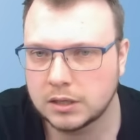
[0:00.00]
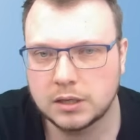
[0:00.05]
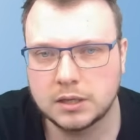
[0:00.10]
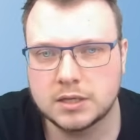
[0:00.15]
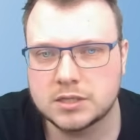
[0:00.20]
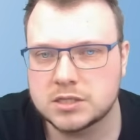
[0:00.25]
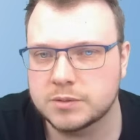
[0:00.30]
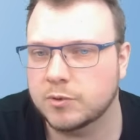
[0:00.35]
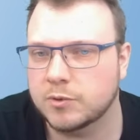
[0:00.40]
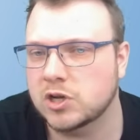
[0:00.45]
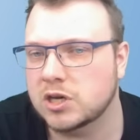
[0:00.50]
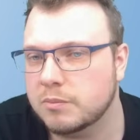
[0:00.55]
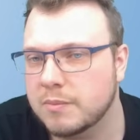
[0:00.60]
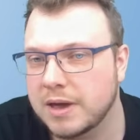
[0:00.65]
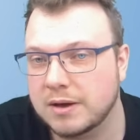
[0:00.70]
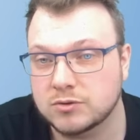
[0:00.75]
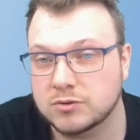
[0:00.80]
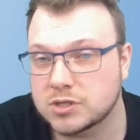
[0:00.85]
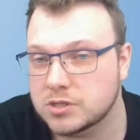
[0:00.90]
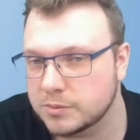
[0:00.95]
demonic
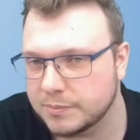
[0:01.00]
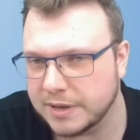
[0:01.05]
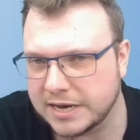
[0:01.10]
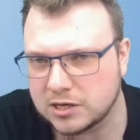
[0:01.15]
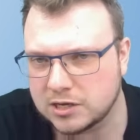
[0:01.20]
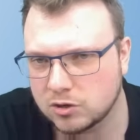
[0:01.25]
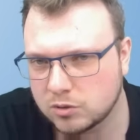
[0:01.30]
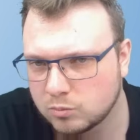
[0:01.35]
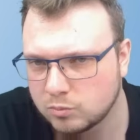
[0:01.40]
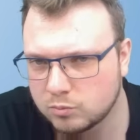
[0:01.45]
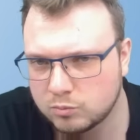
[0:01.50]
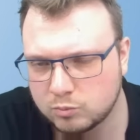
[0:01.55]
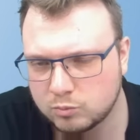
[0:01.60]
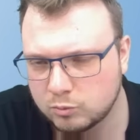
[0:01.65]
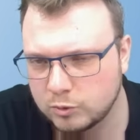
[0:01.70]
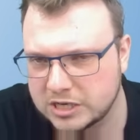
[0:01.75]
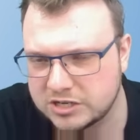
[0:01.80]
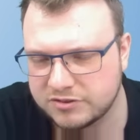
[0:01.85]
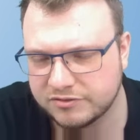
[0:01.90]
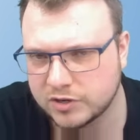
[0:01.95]
mount, depending on
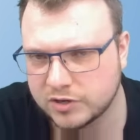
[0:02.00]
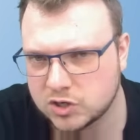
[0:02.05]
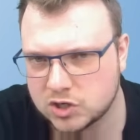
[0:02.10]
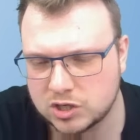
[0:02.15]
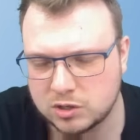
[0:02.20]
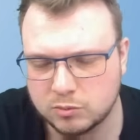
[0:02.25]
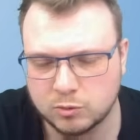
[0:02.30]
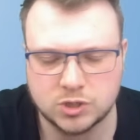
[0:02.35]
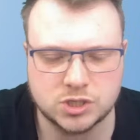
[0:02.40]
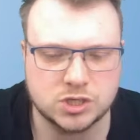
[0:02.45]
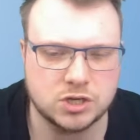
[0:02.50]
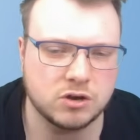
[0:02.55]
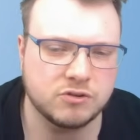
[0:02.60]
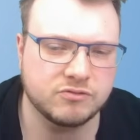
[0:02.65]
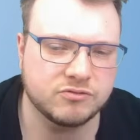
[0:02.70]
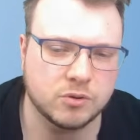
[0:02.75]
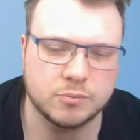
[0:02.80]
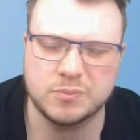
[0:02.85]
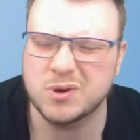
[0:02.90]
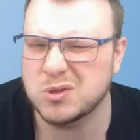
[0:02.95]
which version you want to go
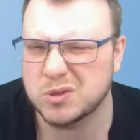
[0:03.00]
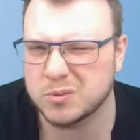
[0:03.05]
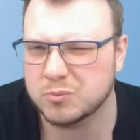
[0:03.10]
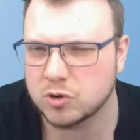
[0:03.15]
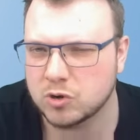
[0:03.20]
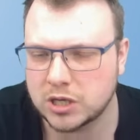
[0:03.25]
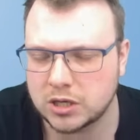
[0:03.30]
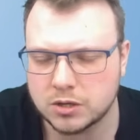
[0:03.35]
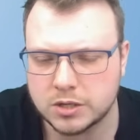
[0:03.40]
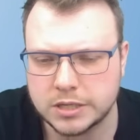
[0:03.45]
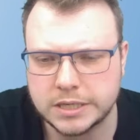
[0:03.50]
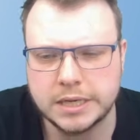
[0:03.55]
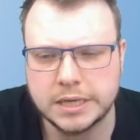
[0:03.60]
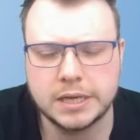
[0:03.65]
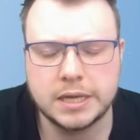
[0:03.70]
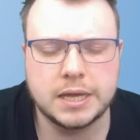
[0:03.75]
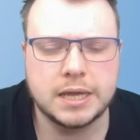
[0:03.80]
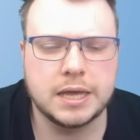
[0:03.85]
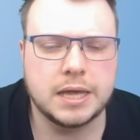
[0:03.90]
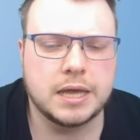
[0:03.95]
for. Both are pretty good.
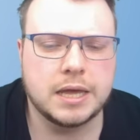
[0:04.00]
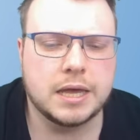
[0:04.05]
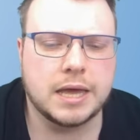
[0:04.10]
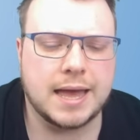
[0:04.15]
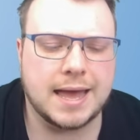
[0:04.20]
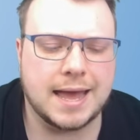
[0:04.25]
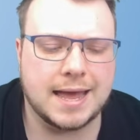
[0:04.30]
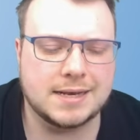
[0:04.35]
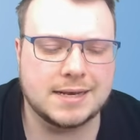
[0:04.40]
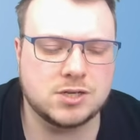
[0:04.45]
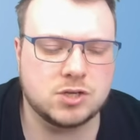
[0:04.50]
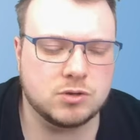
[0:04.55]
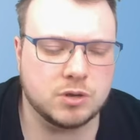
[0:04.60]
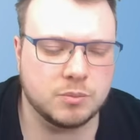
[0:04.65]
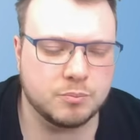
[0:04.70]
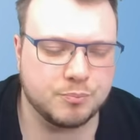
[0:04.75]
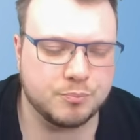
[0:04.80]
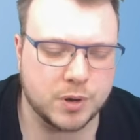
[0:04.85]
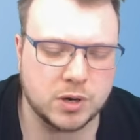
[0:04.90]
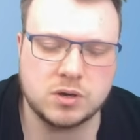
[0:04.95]
And you can
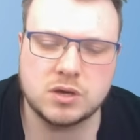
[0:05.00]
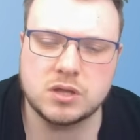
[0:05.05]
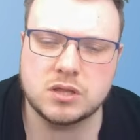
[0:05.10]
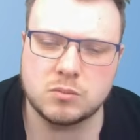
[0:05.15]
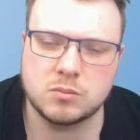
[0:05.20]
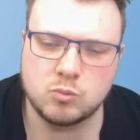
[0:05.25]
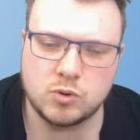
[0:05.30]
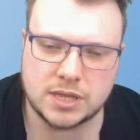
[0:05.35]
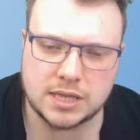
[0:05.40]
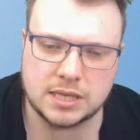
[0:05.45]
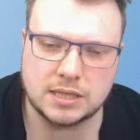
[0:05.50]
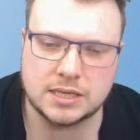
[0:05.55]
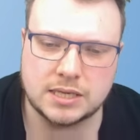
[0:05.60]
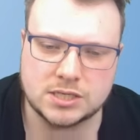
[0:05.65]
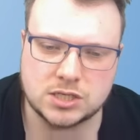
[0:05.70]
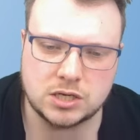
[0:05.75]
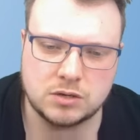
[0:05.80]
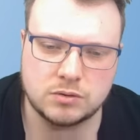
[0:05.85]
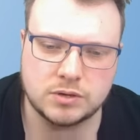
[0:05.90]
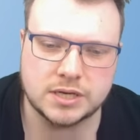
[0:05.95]
bunker them within
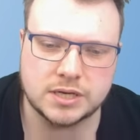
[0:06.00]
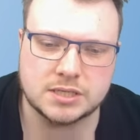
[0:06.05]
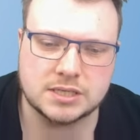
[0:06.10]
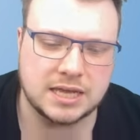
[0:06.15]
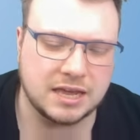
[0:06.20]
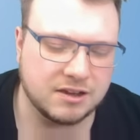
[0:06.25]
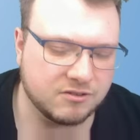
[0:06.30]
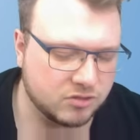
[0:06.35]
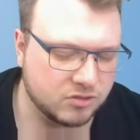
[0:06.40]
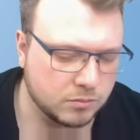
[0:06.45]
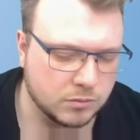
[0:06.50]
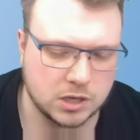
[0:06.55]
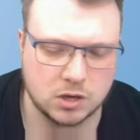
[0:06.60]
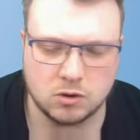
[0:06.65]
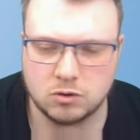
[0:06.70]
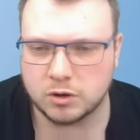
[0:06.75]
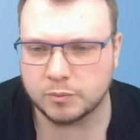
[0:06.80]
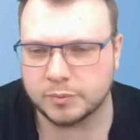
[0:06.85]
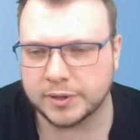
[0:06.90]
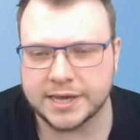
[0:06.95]
this unit, give them the
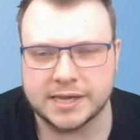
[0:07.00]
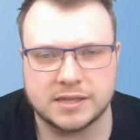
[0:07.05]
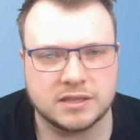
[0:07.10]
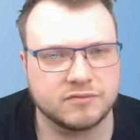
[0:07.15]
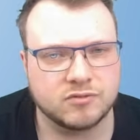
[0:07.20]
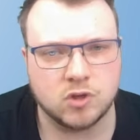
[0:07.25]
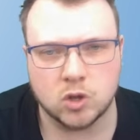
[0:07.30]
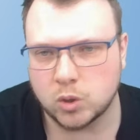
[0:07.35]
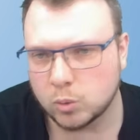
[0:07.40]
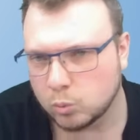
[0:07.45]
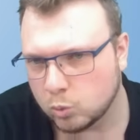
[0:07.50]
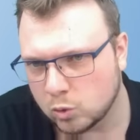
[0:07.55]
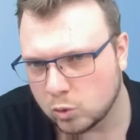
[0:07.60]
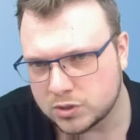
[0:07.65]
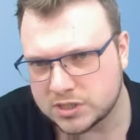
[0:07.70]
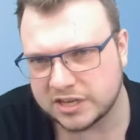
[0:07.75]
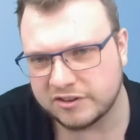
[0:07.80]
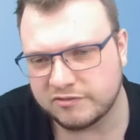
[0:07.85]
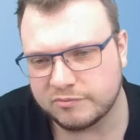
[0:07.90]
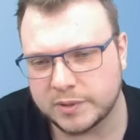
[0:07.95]
Ogre Blade, they've got the ward
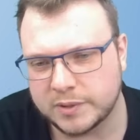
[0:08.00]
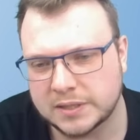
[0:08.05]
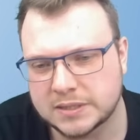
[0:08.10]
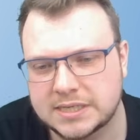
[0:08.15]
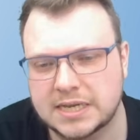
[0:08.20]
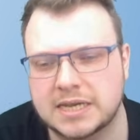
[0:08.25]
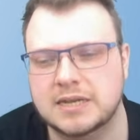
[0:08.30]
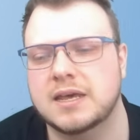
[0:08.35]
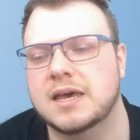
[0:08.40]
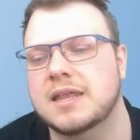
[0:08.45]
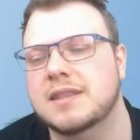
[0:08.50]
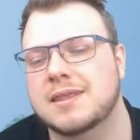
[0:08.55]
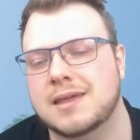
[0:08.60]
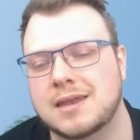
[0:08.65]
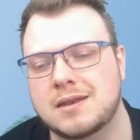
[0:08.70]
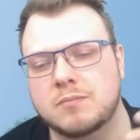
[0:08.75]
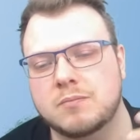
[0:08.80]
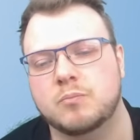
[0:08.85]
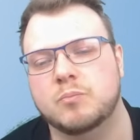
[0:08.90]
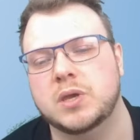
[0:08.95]
save built in, and
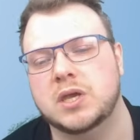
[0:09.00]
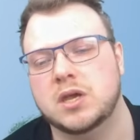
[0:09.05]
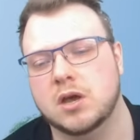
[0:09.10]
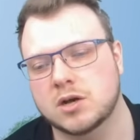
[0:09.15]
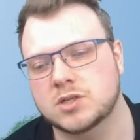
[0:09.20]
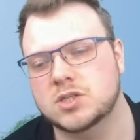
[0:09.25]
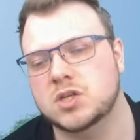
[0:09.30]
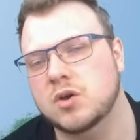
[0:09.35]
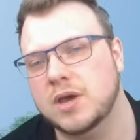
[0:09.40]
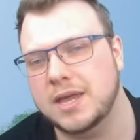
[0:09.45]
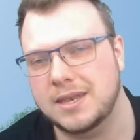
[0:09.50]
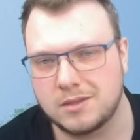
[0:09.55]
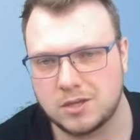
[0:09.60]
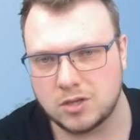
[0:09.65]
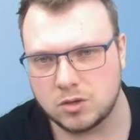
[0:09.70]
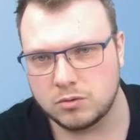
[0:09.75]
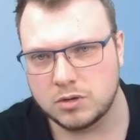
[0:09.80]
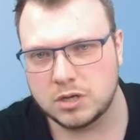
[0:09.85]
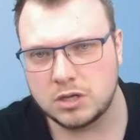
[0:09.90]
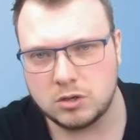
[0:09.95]
then because you're in a
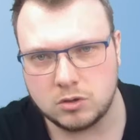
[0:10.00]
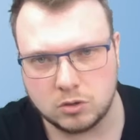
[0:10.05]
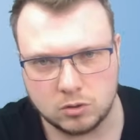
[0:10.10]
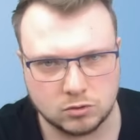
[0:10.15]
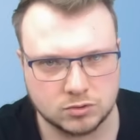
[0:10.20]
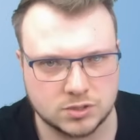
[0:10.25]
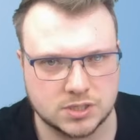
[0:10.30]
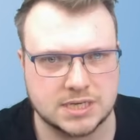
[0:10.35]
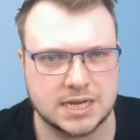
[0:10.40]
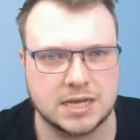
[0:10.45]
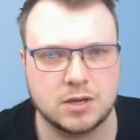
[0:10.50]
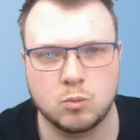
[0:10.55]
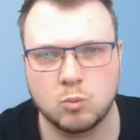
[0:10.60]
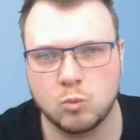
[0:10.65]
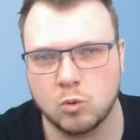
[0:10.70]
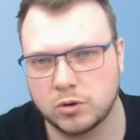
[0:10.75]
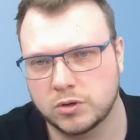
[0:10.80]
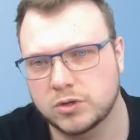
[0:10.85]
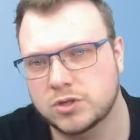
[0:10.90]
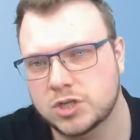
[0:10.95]
unit, you can also take
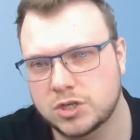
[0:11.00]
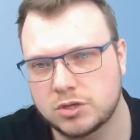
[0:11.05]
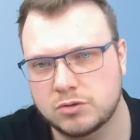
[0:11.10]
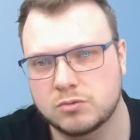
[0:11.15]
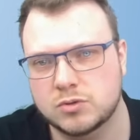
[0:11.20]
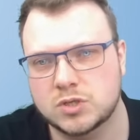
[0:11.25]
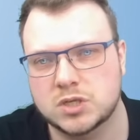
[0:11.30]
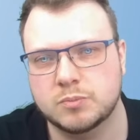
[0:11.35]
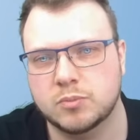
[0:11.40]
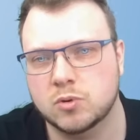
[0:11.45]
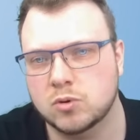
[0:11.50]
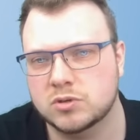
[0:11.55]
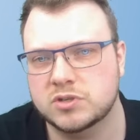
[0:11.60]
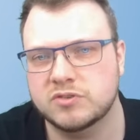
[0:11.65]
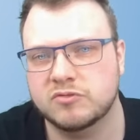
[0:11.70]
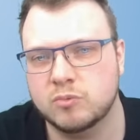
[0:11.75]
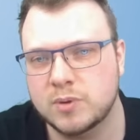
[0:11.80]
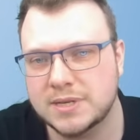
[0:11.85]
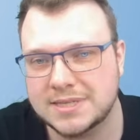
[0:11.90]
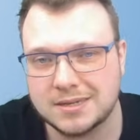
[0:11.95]
1 or 2
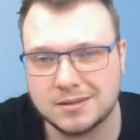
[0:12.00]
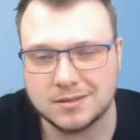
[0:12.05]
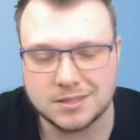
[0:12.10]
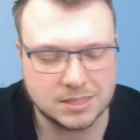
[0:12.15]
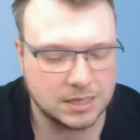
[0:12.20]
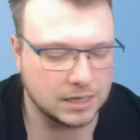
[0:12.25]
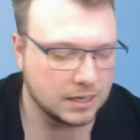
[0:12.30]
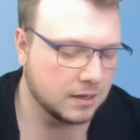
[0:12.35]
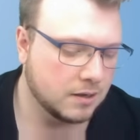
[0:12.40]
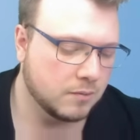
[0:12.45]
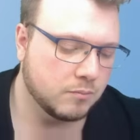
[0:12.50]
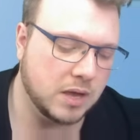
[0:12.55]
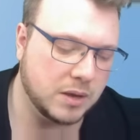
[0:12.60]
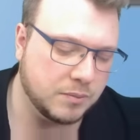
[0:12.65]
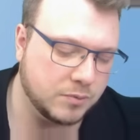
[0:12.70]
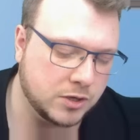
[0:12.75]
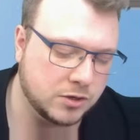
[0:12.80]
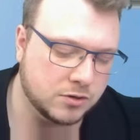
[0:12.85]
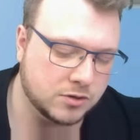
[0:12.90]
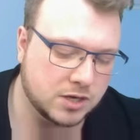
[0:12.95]
supportive wizards,
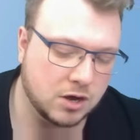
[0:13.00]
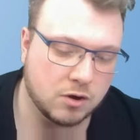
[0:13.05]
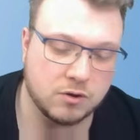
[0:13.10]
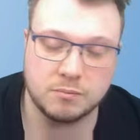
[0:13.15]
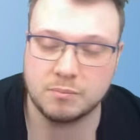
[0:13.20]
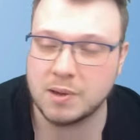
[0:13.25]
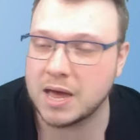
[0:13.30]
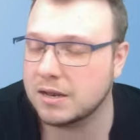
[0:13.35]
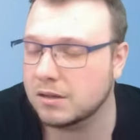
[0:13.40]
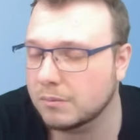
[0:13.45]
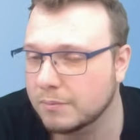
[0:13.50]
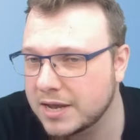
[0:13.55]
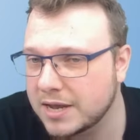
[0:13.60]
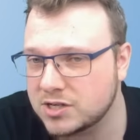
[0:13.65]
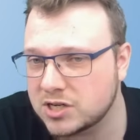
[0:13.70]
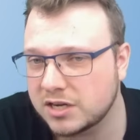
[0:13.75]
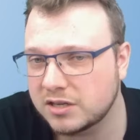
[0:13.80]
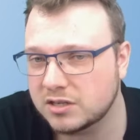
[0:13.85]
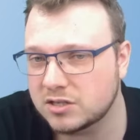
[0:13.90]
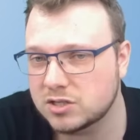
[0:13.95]
maybe you'd go in Battle
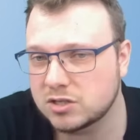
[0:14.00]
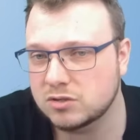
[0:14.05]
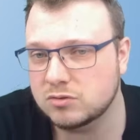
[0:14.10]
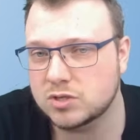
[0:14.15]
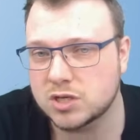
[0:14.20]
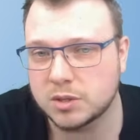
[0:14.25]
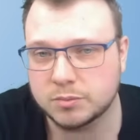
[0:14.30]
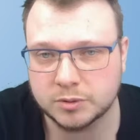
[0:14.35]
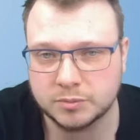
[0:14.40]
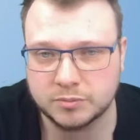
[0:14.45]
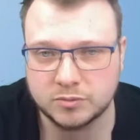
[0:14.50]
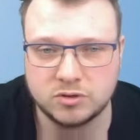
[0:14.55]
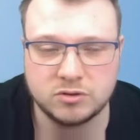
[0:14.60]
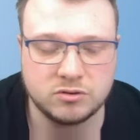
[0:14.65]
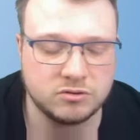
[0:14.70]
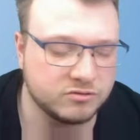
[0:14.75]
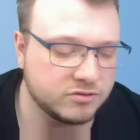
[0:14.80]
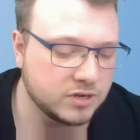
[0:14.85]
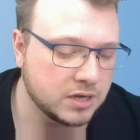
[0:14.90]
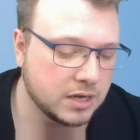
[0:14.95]
Magic to double move,